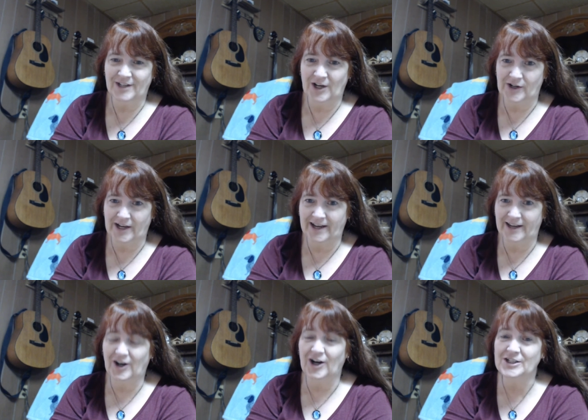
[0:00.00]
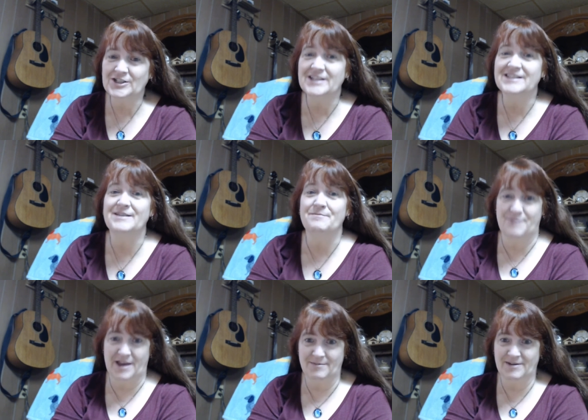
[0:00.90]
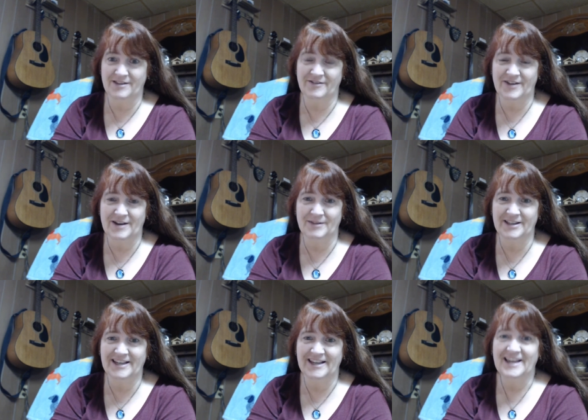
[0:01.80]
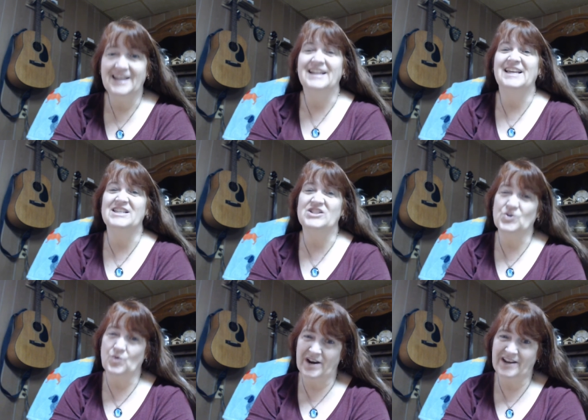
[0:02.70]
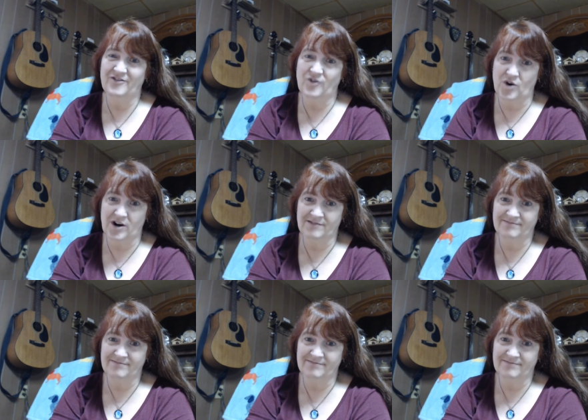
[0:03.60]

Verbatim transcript: Okay, RJ's the baby of the family. He's 24.